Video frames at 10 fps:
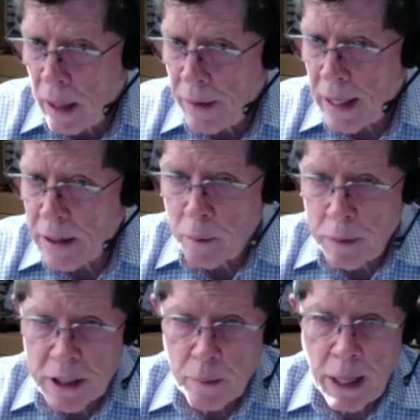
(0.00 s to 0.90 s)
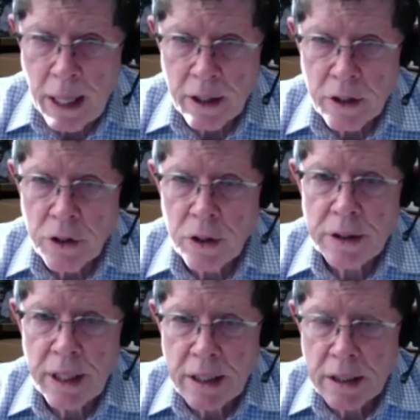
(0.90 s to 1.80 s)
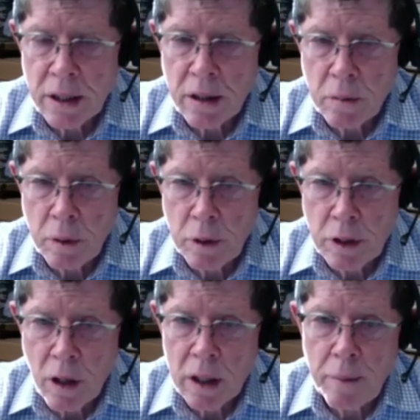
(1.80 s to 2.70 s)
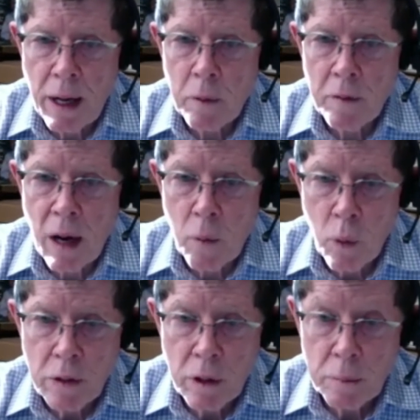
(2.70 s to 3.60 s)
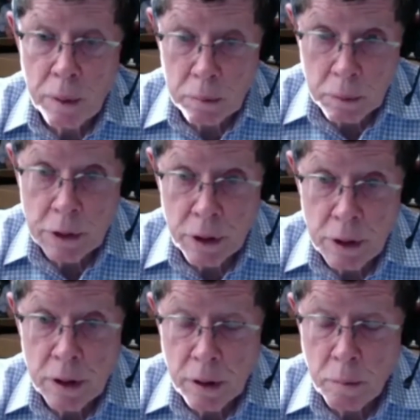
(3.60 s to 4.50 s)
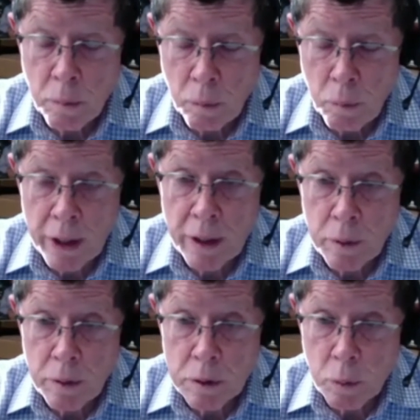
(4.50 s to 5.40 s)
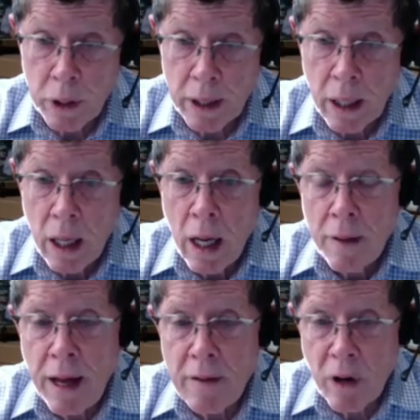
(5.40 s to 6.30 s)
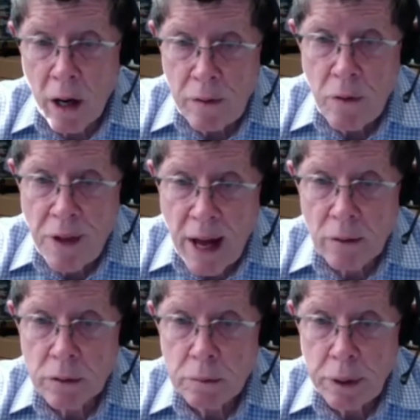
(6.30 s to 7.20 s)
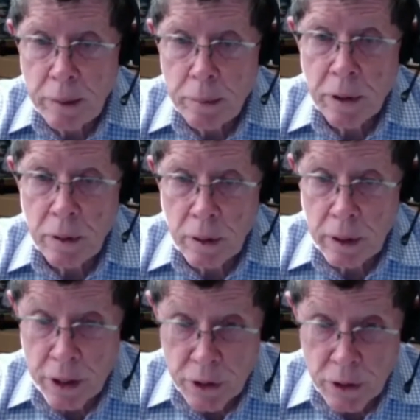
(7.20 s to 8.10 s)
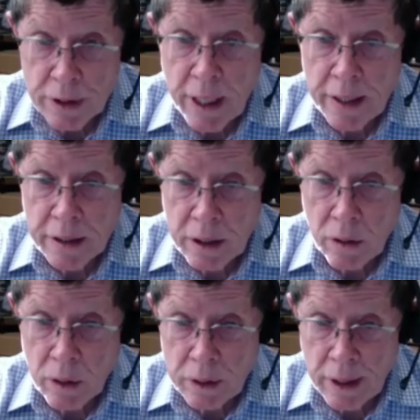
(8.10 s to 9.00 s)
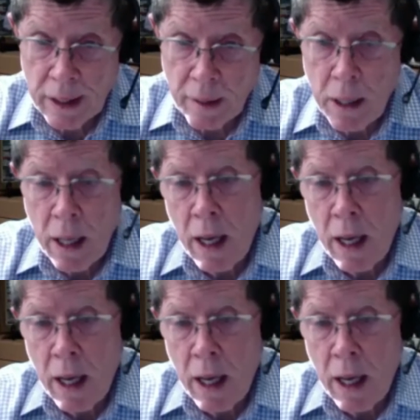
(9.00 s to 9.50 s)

that's what I mentioned about the insurance agents uh, that we're talking about. We've got one group that we should do the marketing with this week. They have 100,000 people that look, insurance agents that look to them.